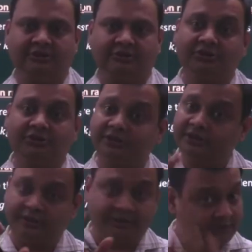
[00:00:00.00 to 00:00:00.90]
So
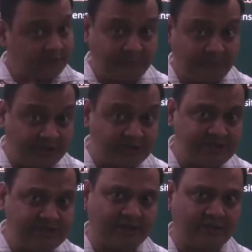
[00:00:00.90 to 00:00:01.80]
here speed is
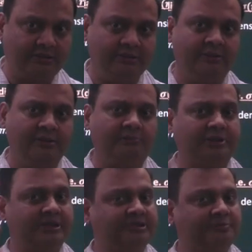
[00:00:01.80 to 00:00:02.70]
changing,
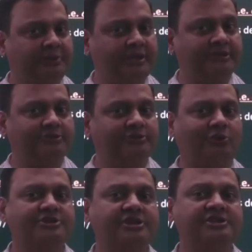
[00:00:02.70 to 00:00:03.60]
but the speed is
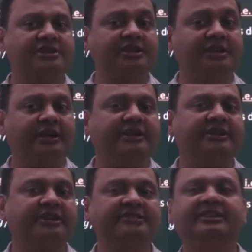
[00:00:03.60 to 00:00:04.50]
not changing
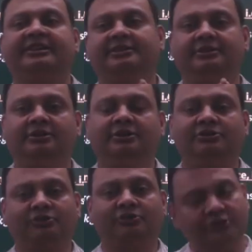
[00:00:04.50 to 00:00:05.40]
continuously.
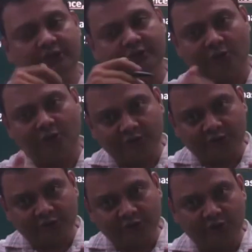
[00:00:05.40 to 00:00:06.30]
So you can also
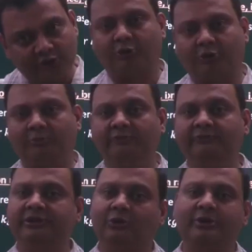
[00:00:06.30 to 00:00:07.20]
do the problem
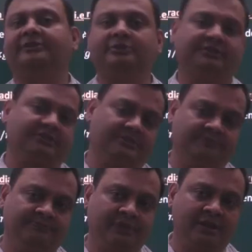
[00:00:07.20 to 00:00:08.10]
without calculus.
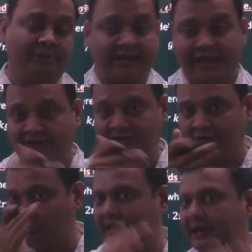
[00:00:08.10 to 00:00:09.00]
But actually
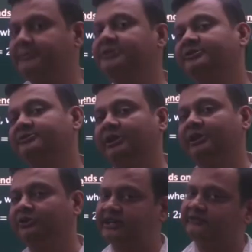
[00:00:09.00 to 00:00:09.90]
what happens when
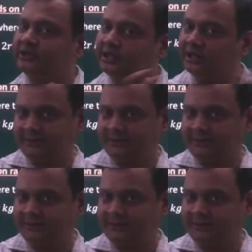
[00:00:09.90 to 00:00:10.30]
you drive the car?